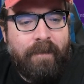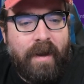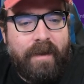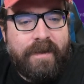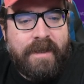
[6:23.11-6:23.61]

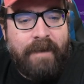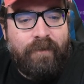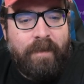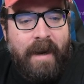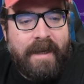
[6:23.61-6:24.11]
But
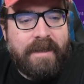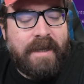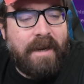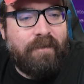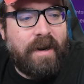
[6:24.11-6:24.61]
several players
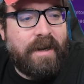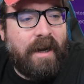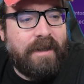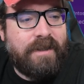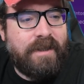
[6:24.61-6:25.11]
getting red
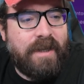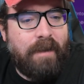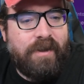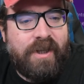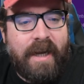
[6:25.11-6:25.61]
cards this
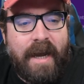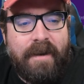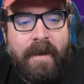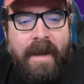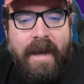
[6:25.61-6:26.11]
year, which
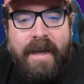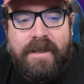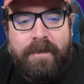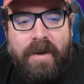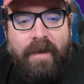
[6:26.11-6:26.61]
again
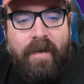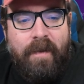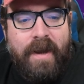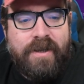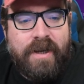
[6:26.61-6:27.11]
is
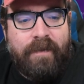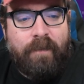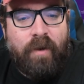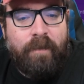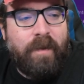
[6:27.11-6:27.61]
another
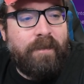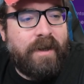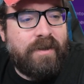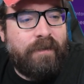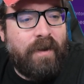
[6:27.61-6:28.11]
problem
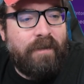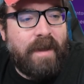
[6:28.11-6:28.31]
because a few of